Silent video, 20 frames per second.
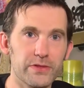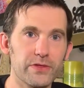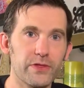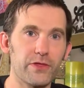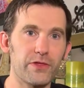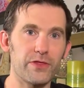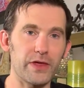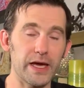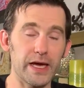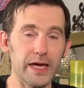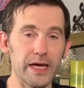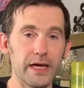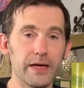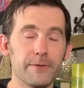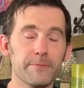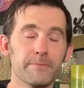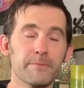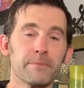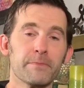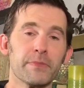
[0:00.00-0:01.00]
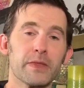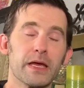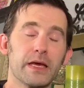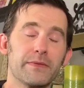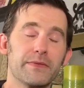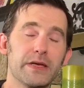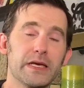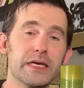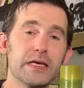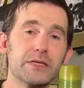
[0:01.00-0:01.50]
the thing,
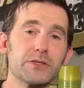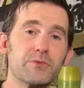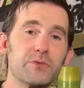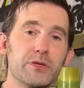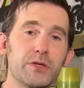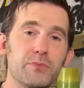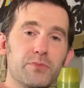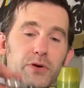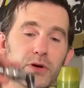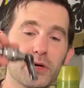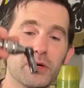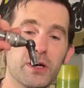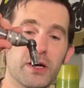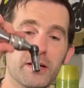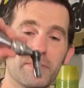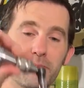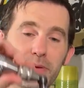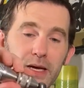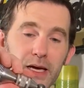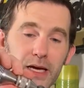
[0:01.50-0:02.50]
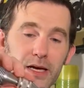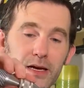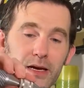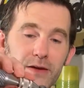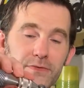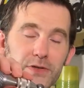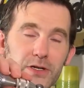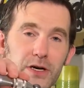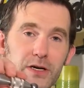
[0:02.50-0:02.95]
is when you put it on a pin, and I've